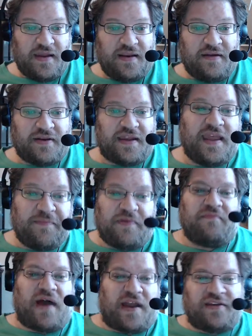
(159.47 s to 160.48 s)
Now, keep
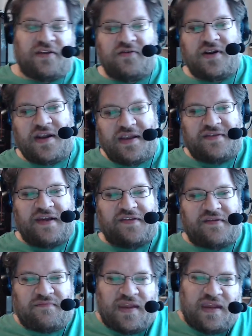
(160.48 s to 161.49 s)
in mind, unity
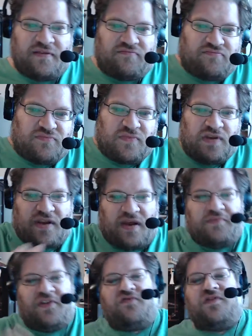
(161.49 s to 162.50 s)
doesn't mean
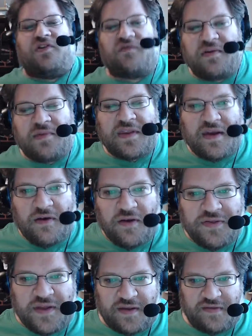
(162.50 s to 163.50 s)
coming to an agreement on all
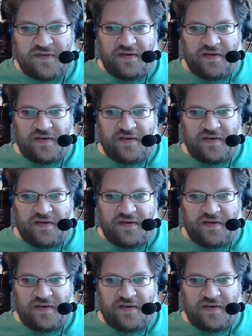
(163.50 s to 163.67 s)
things.